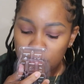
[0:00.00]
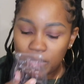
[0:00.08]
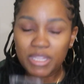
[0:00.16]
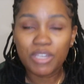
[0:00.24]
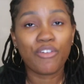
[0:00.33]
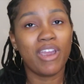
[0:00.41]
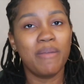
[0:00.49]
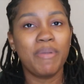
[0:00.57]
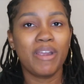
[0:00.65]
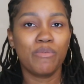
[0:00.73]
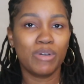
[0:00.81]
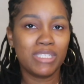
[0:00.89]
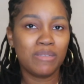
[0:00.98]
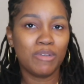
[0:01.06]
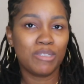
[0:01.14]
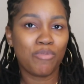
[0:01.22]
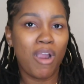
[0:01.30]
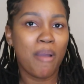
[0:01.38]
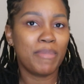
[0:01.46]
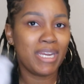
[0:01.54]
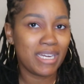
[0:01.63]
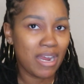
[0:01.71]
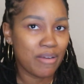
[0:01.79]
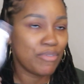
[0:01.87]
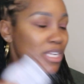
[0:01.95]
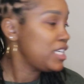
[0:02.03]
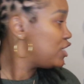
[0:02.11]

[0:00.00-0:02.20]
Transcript: But the cranberry was the most prominent and I really